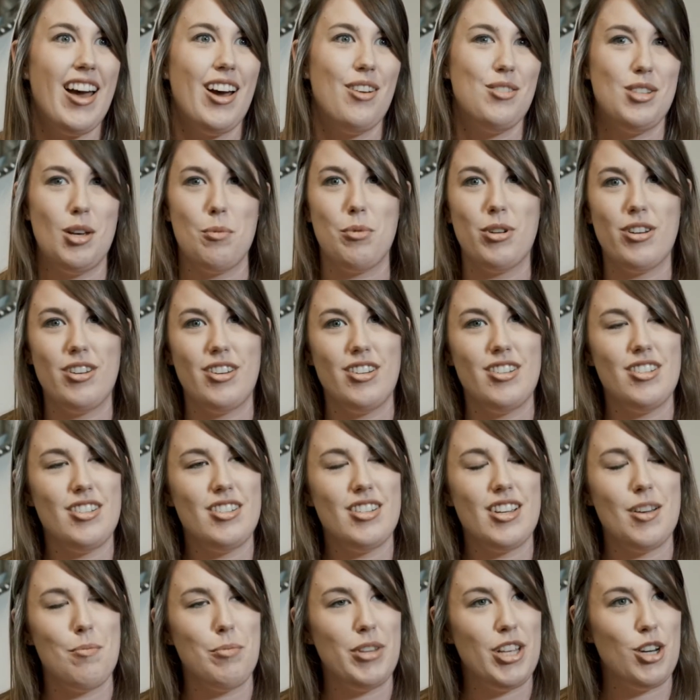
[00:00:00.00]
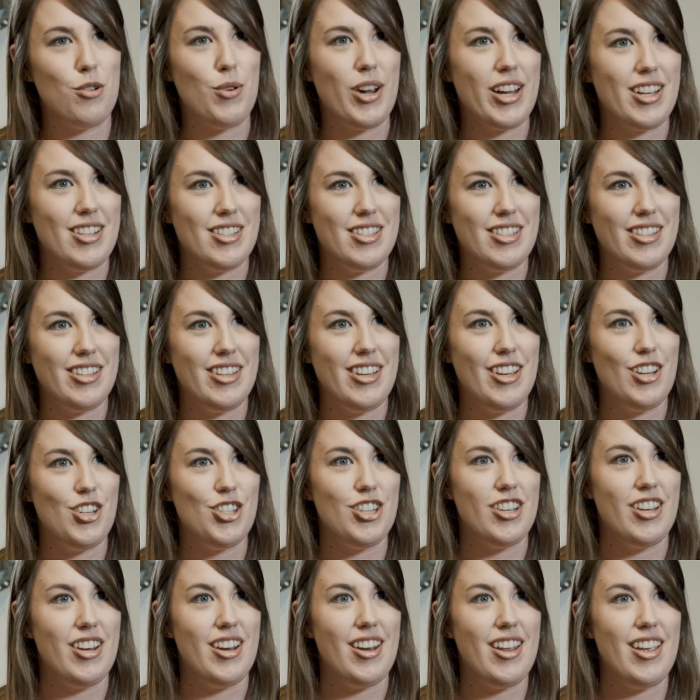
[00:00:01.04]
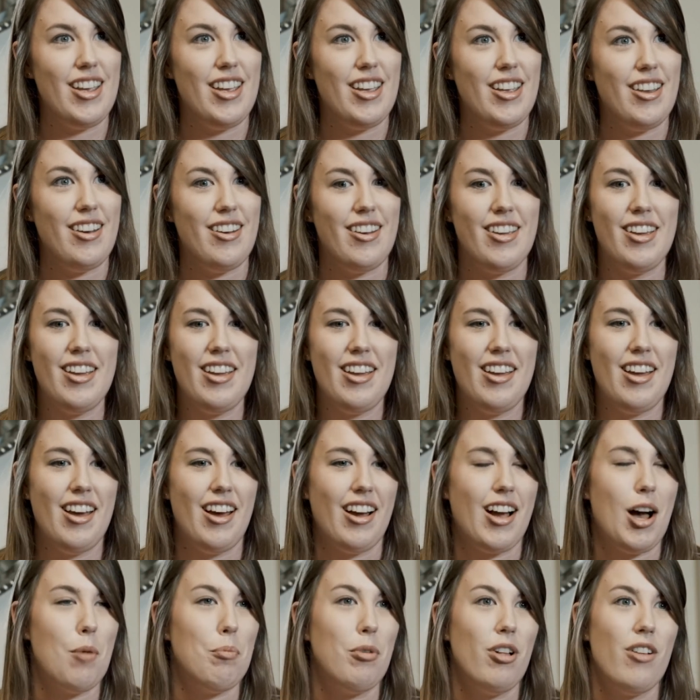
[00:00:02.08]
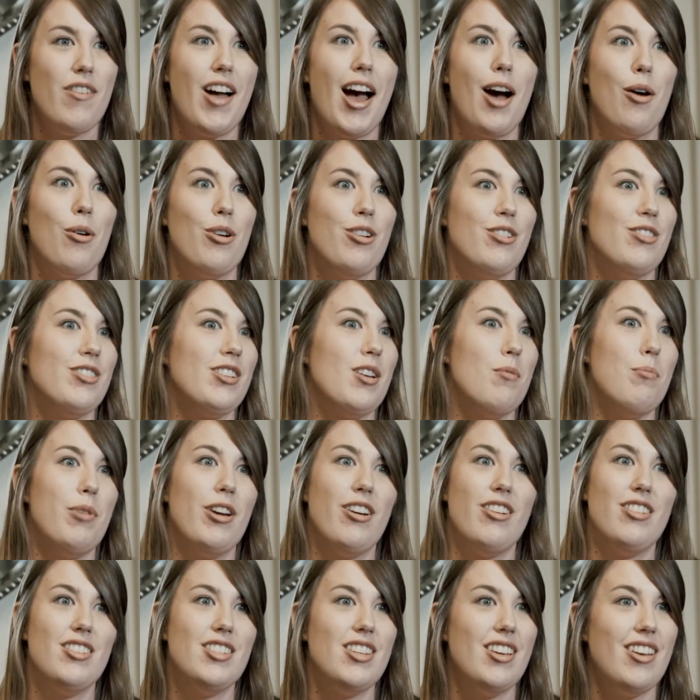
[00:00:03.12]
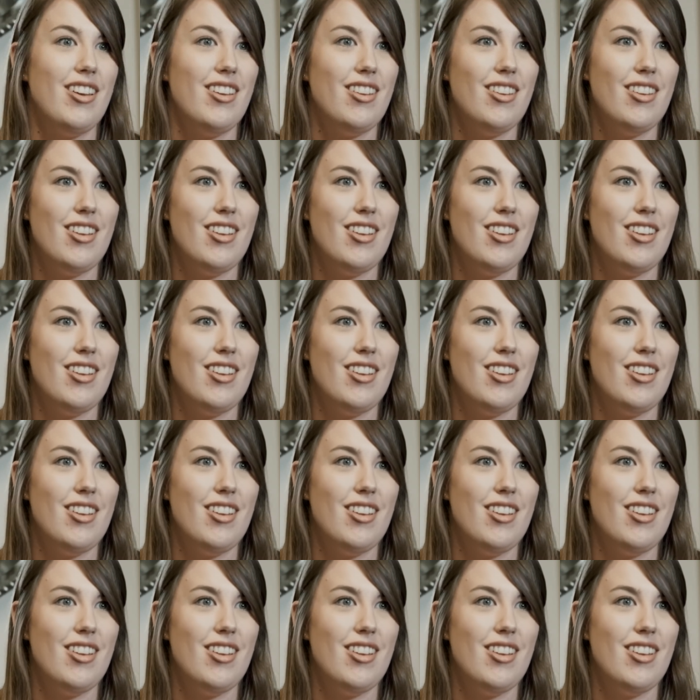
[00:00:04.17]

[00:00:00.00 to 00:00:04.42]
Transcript: I was able to complete a reconciliation in a couple of hours compared to